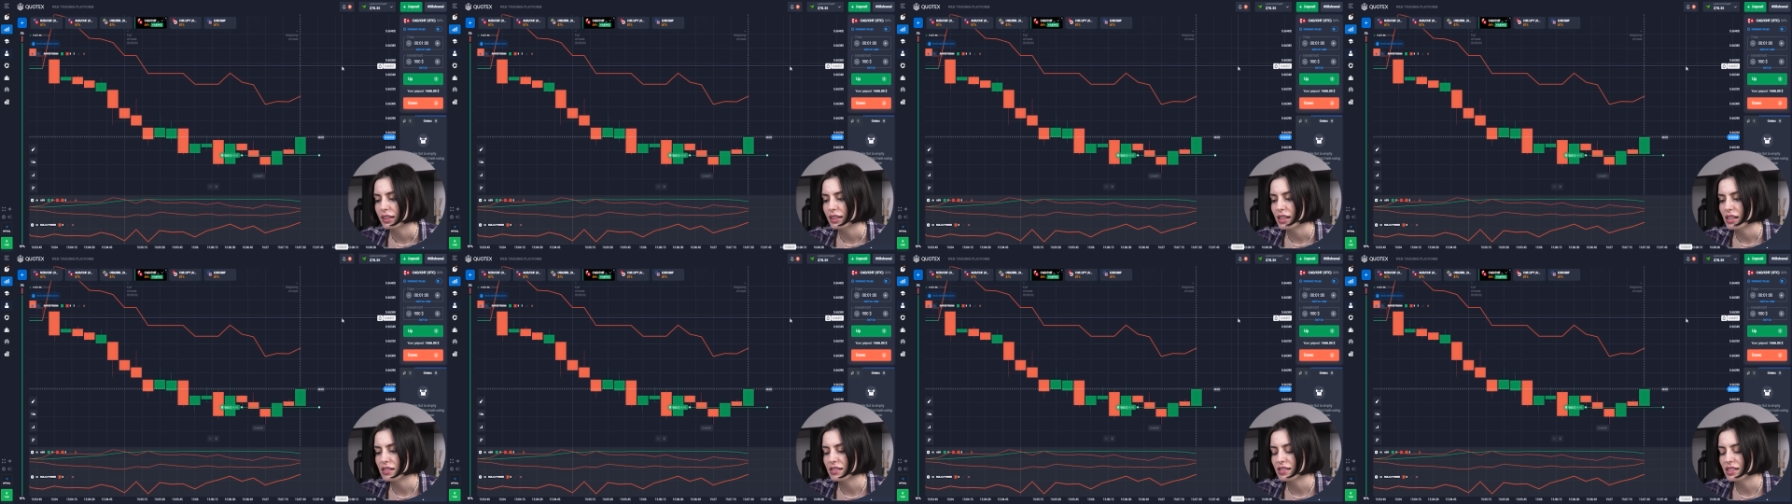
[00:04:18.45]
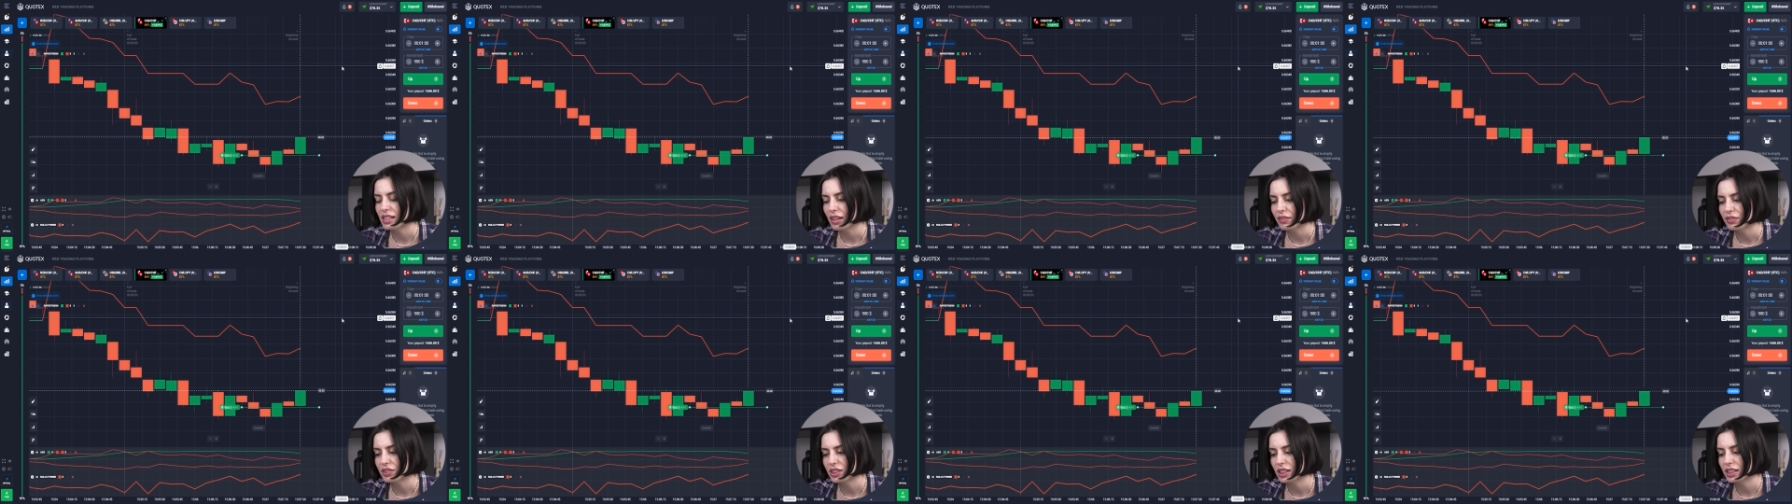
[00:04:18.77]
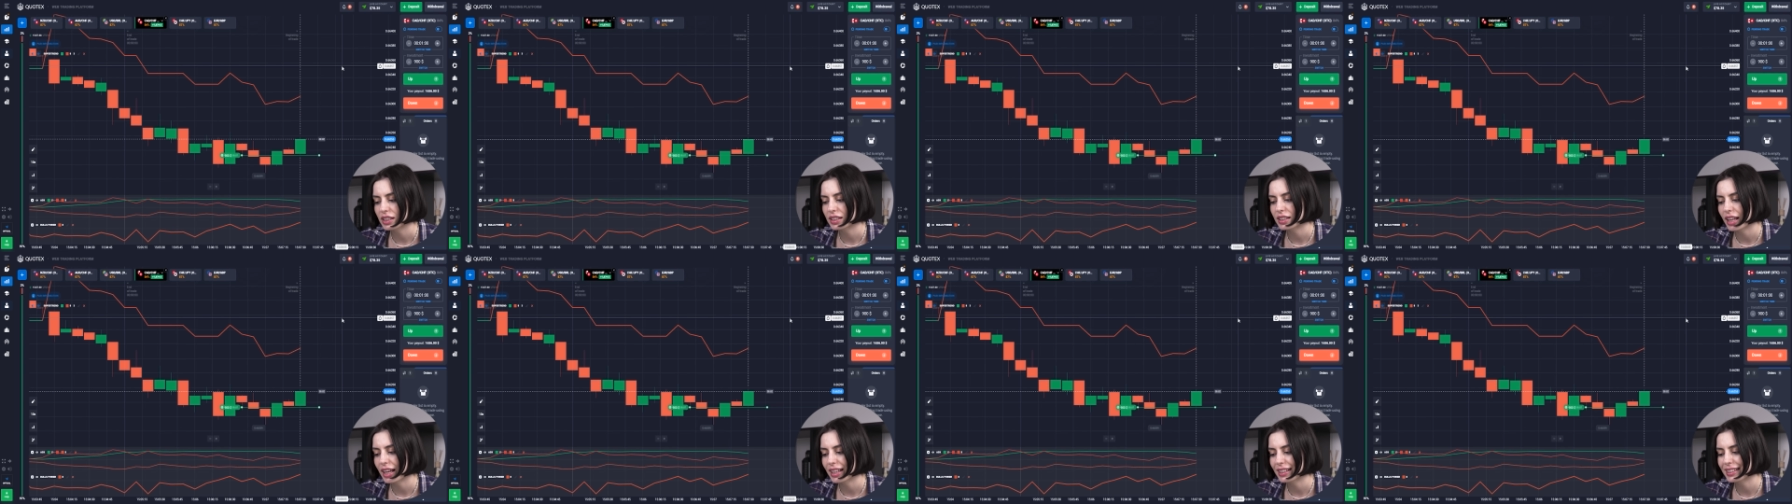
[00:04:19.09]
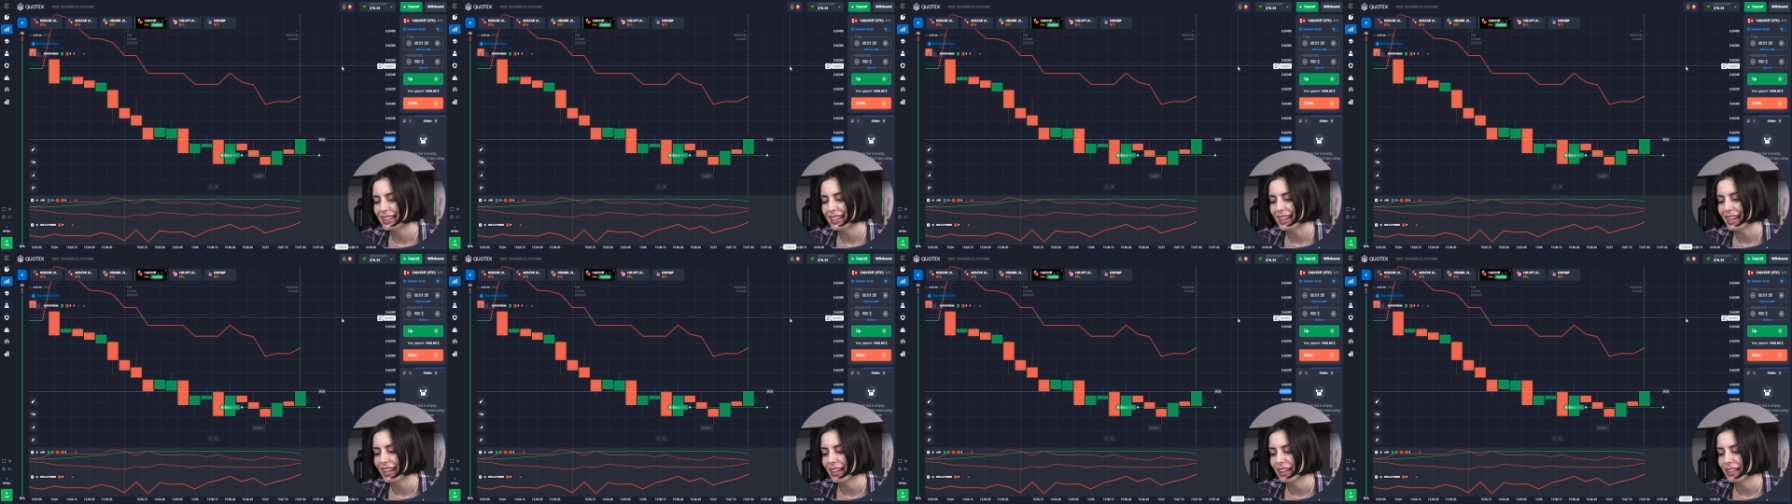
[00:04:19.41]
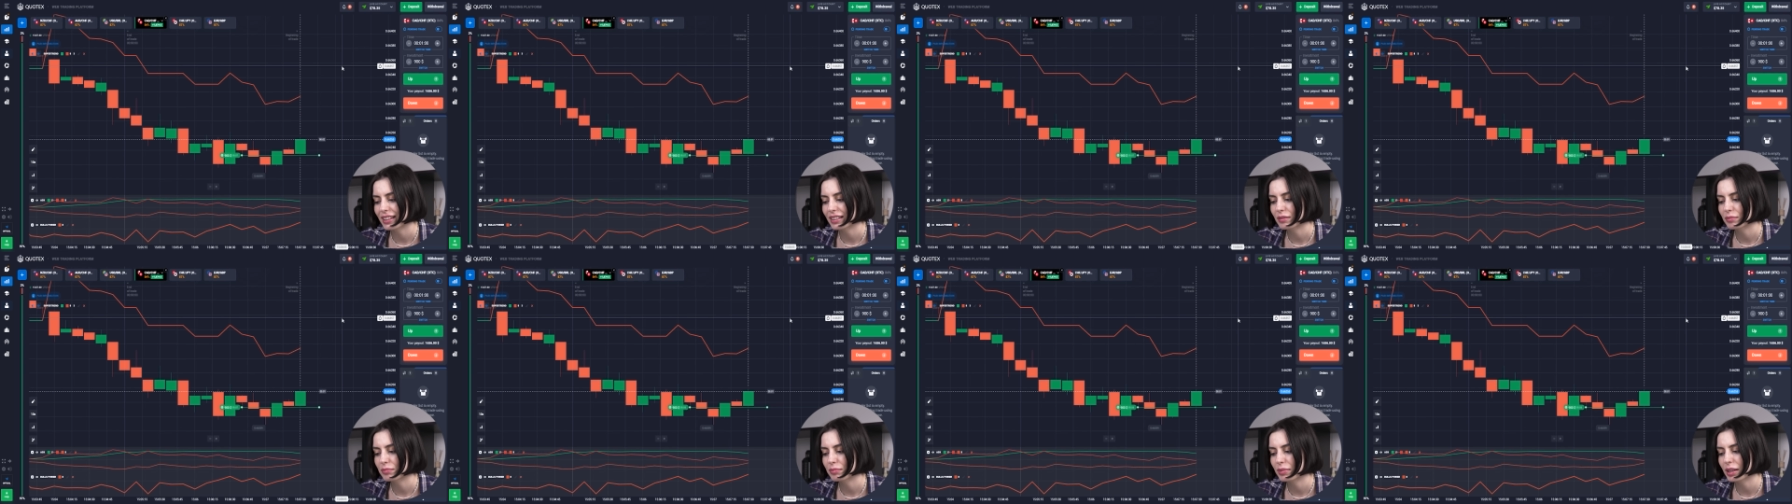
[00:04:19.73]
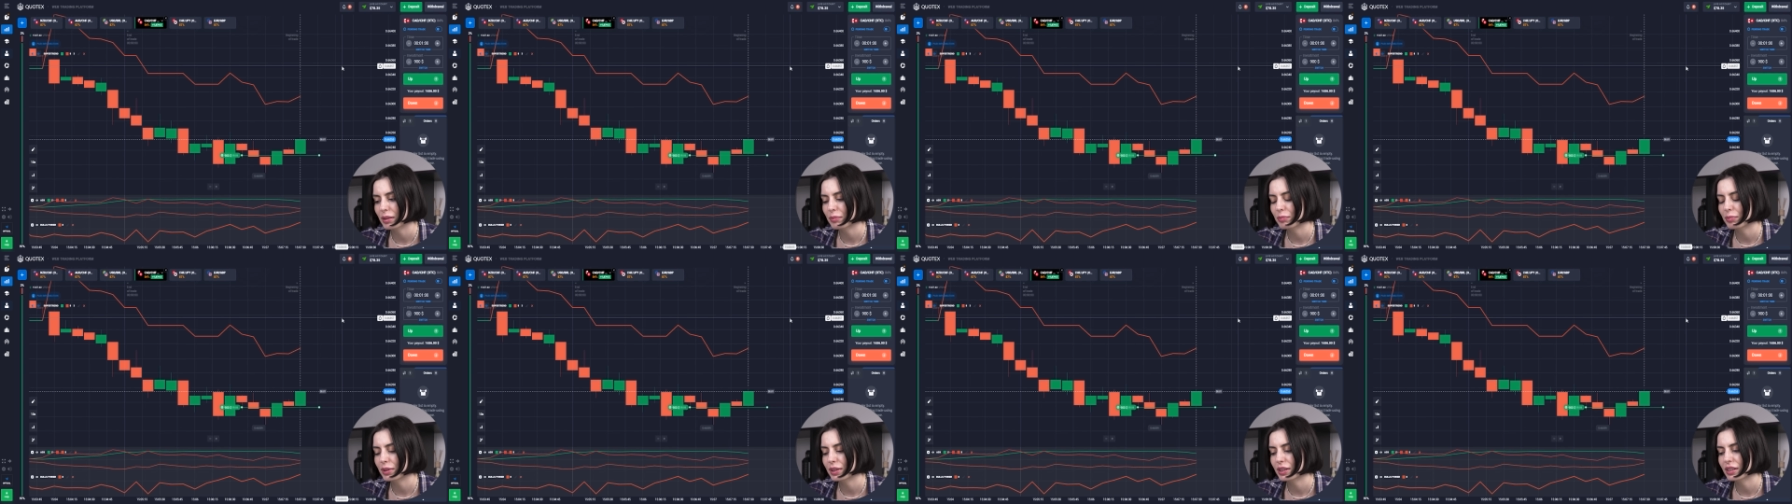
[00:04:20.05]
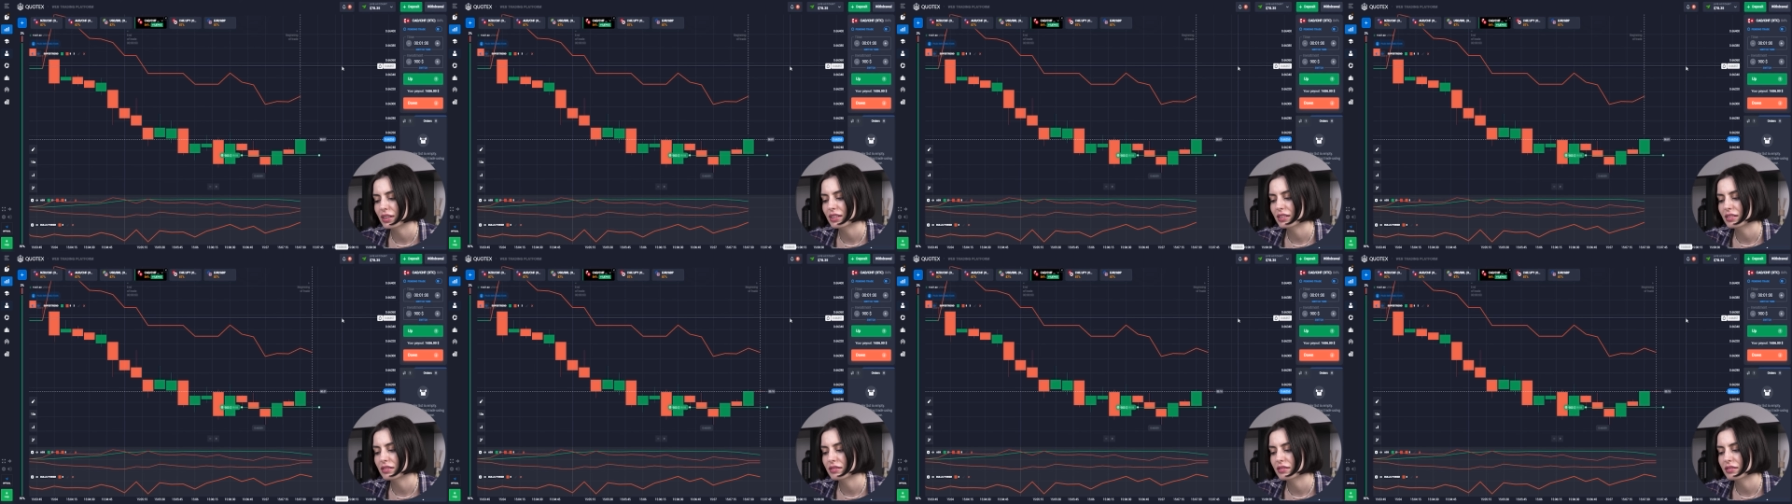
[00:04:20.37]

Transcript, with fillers: that's definitely not getting maybe